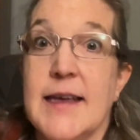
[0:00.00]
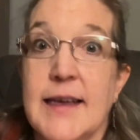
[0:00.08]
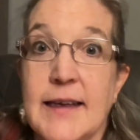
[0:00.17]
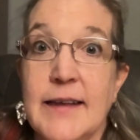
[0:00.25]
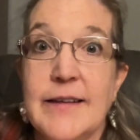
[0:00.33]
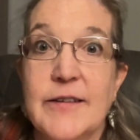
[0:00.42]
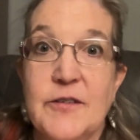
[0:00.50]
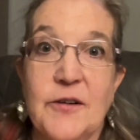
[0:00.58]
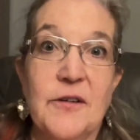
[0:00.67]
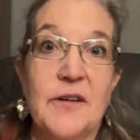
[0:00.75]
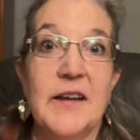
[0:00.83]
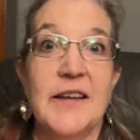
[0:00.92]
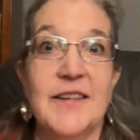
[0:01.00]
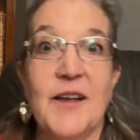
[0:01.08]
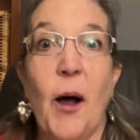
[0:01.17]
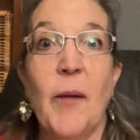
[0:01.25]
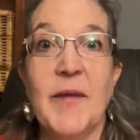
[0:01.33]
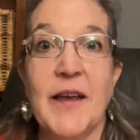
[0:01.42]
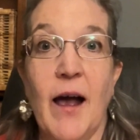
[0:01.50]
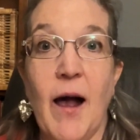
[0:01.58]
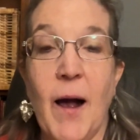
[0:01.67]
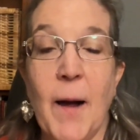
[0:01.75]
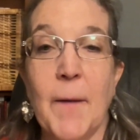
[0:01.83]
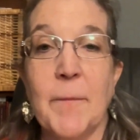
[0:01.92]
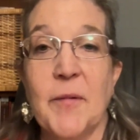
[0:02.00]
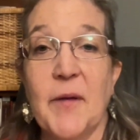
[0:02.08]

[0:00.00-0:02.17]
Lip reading: Easter is coming up